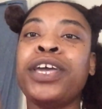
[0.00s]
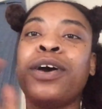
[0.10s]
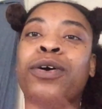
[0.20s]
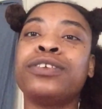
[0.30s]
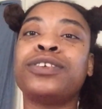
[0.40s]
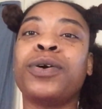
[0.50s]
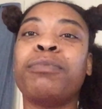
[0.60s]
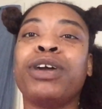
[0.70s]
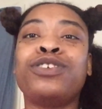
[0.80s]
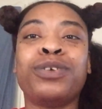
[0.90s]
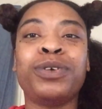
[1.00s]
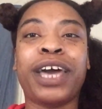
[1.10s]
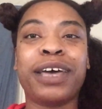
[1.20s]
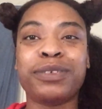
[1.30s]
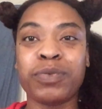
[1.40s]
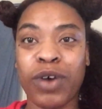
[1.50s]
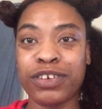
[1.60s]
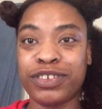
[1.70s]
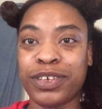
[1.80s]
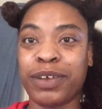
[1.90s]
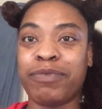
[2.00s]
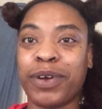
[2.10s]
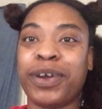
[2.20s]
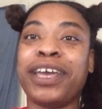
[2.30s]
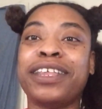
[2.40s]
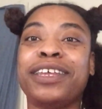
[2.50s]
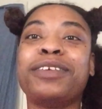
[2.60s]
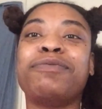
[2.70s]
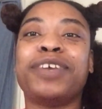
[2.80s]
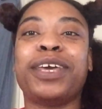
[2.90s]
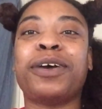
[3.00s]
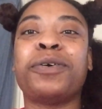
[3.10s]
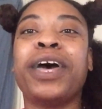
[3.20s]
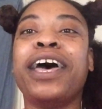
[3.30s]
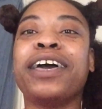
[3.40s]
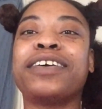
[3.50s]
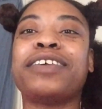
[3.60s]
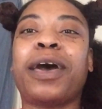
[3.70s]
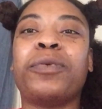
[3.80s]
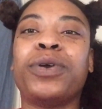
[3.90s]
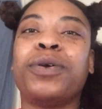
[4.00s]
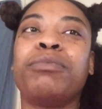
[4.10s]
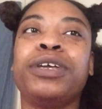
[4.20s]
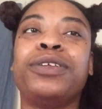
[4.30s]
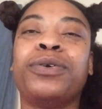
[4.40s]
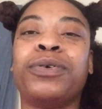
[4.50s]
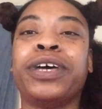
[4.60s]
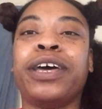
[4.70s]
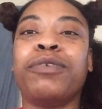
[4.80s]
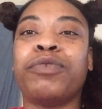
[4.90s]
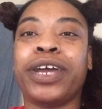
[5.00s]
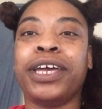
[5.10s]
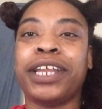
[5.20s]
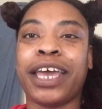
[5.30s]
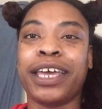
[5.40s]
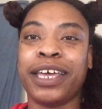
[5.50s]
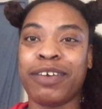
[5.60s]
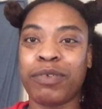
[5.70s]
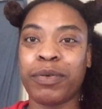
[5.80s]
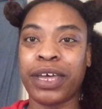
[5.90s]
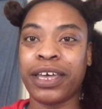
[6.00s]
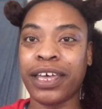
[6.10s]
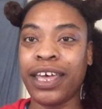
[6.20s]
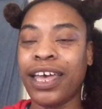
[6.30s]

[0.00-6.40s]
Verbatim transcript: And also, make sure you guys watch to the very end of this video because I will be doing a ring light giveaway.